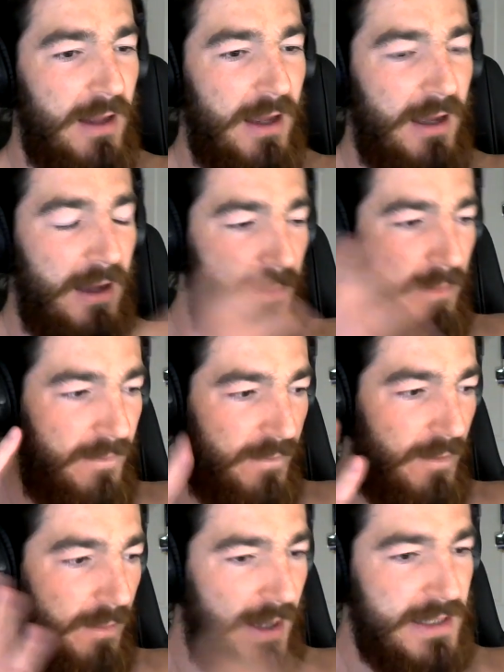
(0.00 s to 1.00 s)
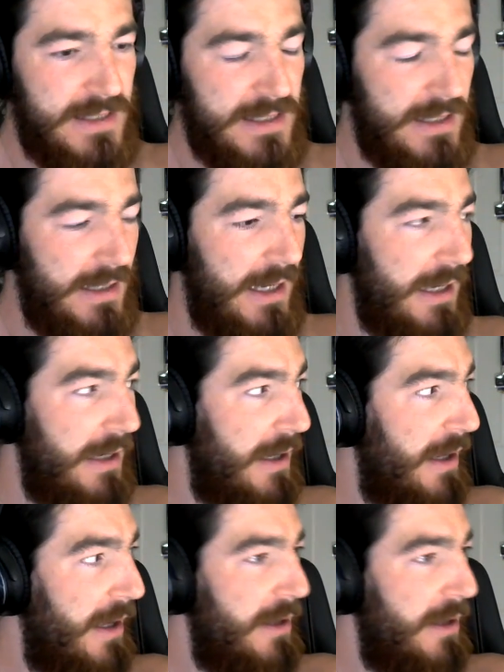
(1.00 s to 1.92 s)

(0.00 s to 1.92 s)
for mentally,